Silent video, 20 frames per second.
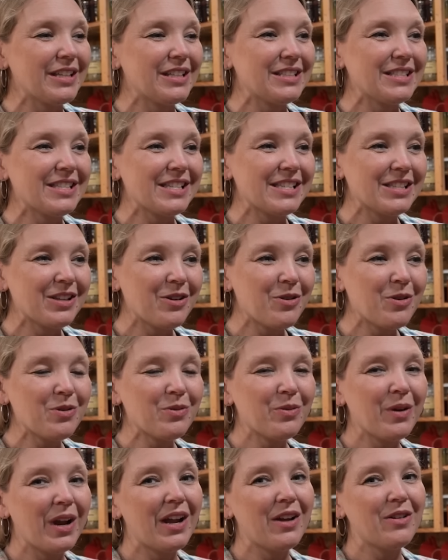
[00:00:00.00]
It'll just go
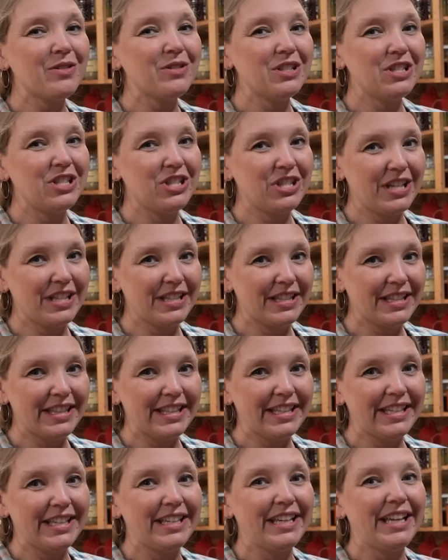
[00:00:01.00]
around
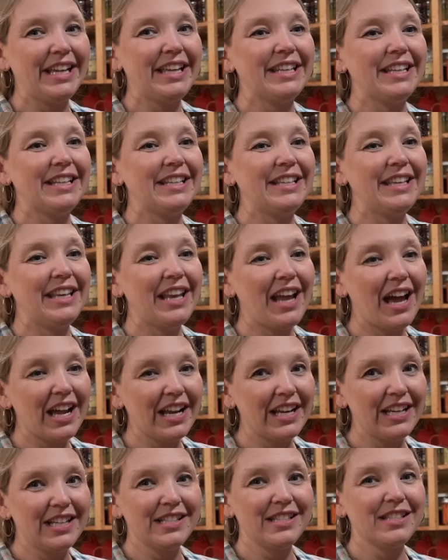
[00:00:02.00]
gently in a
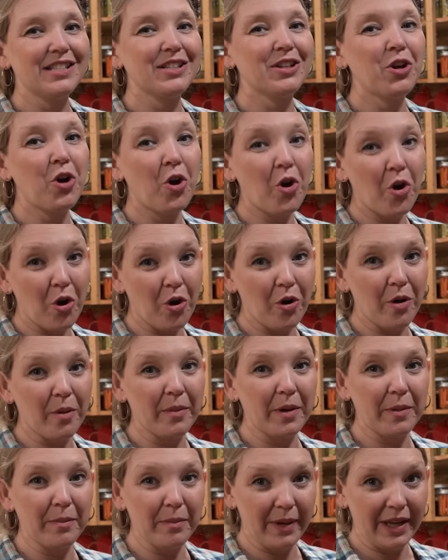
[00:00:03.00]
nice,
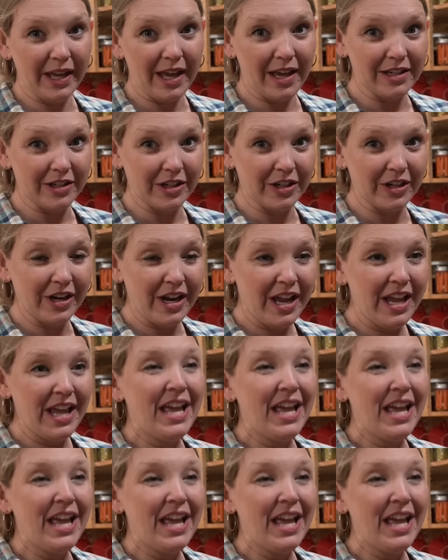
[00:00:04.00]
calm manner.